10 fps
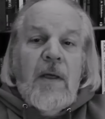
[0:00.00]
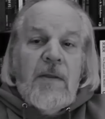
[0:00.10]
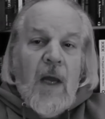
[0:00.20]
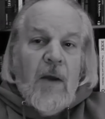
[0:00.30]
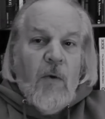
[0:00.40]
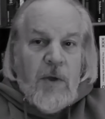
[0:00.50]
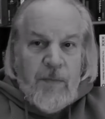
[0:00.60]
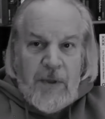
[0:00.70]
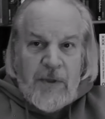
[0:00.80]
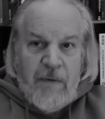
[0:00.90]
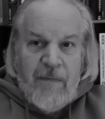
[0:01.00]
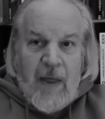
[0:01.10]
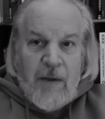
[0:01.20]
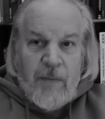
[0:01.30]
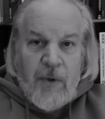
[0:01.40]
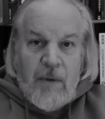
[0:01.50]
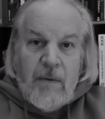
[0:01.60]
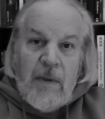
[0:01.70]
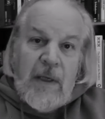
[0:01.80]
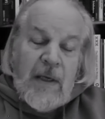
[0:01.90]
is not going to be so valuable
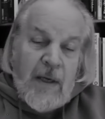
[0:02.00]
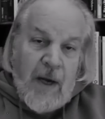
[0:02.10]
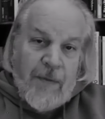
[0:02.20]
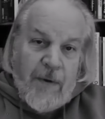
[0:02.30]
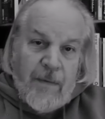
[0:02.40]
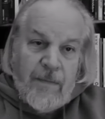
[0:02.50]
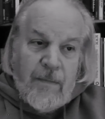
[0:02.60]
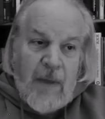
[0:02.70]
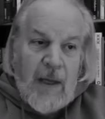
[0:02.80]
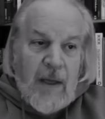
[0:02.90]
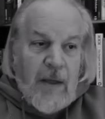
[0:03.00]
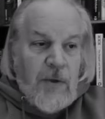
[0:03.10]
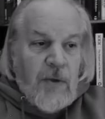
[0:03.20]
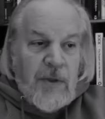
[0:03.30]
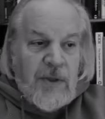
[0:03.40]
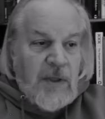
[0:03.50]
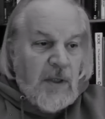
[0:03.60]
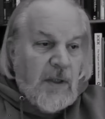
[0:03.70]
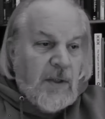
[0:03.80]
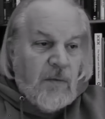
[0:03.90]
in another. And you can
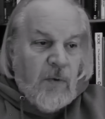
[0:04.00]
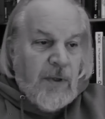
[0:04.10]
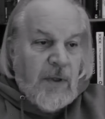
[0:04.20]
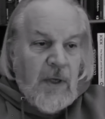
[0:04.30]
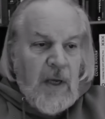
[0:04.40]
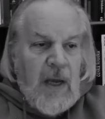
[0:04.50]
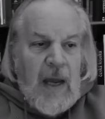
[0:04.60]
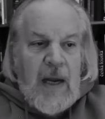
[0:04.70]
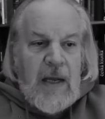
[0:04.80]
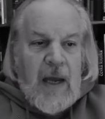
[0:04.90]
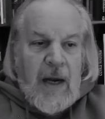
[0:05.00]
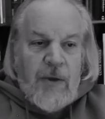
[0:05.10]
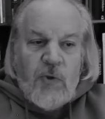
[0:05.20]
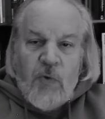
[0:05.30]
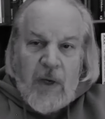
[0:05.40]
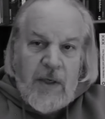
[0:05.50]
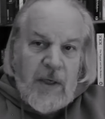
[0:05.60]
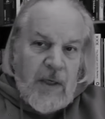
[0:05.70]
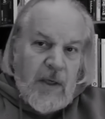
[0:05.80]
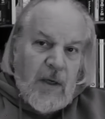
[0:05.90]
see this with any kind of
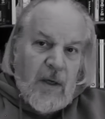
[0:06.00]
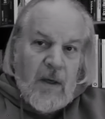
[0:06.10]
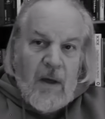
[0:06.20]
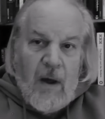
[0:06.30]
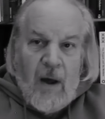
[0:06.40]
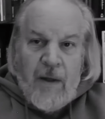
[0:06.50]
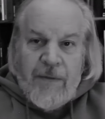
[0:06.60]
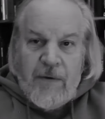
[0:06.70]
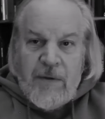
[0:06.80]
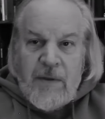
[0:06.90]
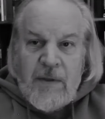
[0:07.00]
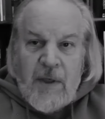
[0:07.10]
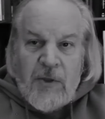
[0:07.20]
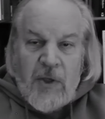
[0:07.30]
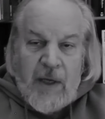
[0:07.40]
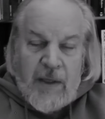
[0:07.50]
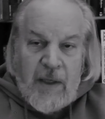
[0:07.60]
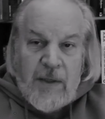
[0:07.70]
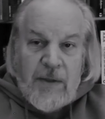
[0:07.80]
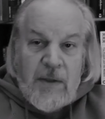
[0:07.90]
trendy authors and such like
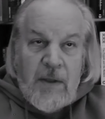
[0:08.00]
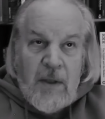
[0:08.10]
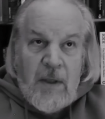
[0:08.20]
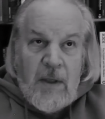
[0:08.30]
this.